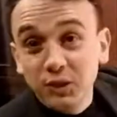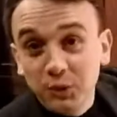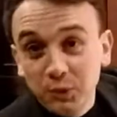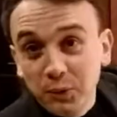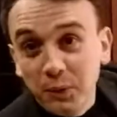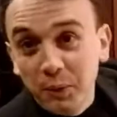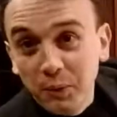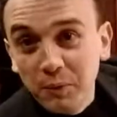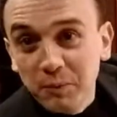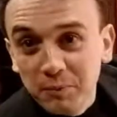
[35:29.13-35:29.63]

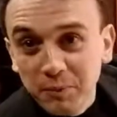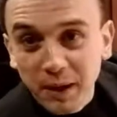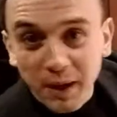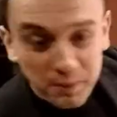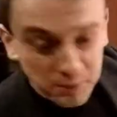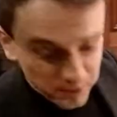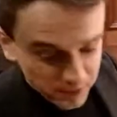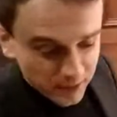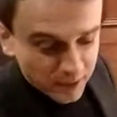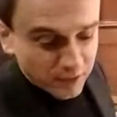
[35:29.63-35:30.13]
euro
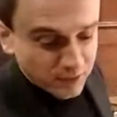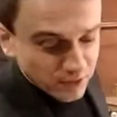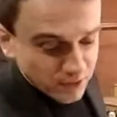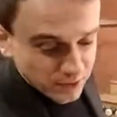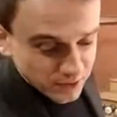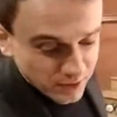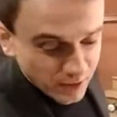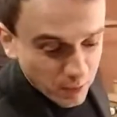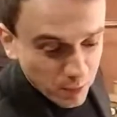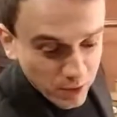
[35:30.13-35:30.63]
pipes,
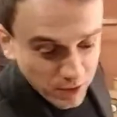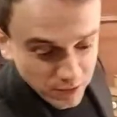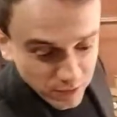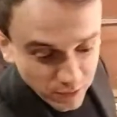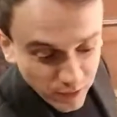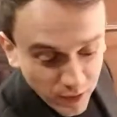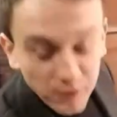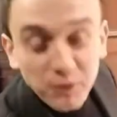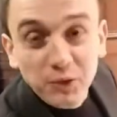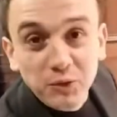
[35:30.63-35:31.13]
and that was
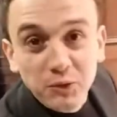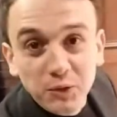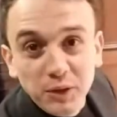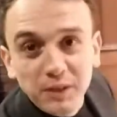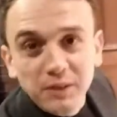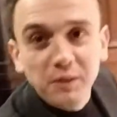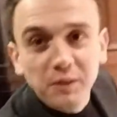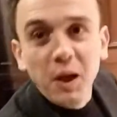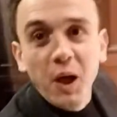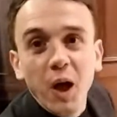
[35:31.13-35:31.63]

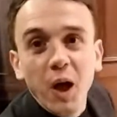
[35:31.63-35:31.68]
500